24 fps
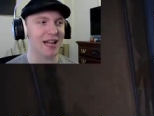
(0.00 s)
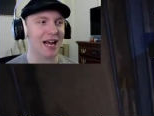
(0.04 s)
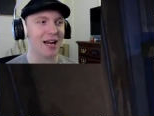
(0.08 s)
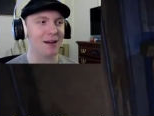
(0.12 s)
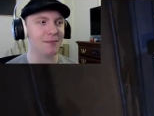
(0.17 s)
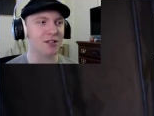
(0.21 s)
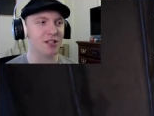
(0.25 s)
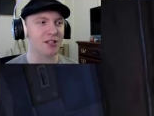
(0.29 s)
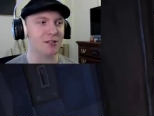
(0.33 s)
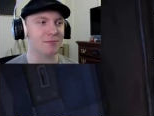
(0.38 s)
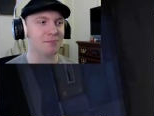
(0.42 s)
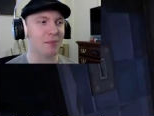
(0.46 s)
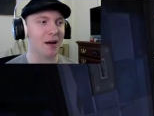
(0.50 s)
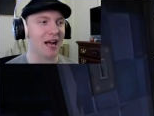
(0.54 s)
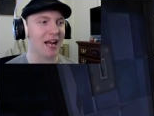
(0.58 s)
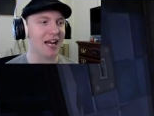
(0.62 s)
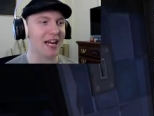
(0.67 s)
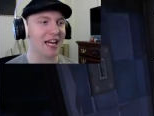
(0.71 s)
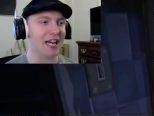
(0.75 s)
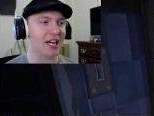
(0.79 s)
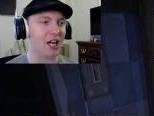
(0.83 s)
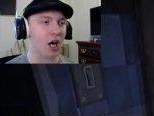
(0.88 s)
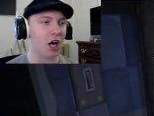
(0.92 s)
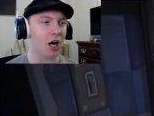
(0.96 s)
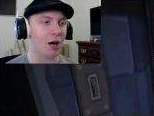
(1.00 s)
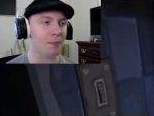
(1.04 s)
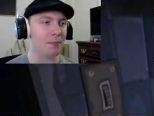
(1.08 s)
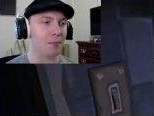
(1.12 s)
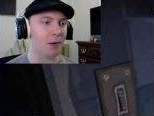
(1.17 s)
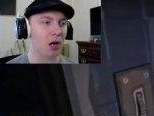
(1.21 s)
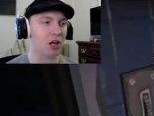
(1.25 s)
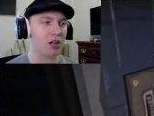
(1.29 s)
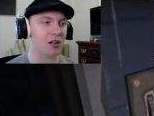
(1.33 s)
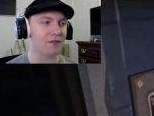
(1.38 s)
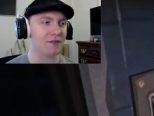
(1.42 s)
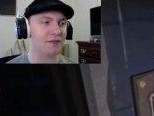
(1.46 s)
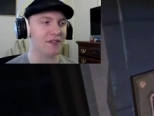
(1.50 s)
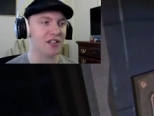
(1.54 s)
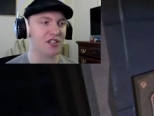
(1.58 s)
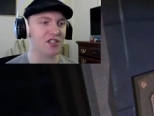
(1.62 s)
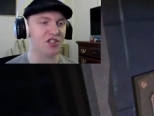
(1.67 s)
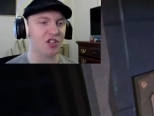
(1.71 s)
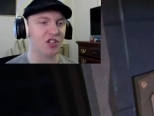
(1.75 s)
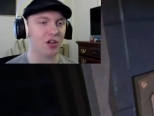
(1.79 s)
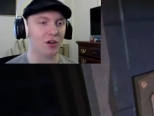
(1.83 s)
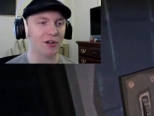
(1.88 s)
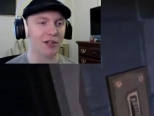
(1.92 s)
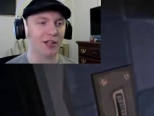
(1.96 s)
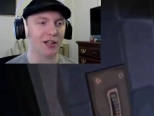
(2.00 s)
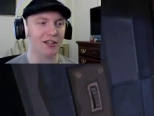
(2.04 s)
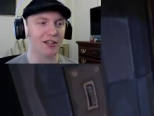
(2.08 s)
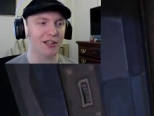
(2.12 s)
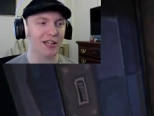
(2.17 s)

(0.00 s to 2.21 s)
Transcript: I'm just buying up all of this soda.